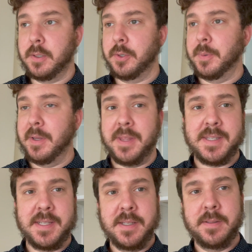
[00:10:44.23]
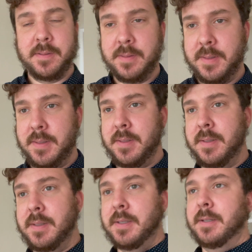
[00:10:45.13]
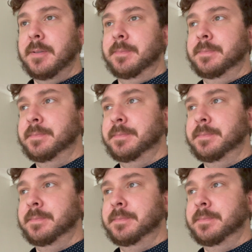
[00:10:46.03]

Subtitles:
Well, that's it. I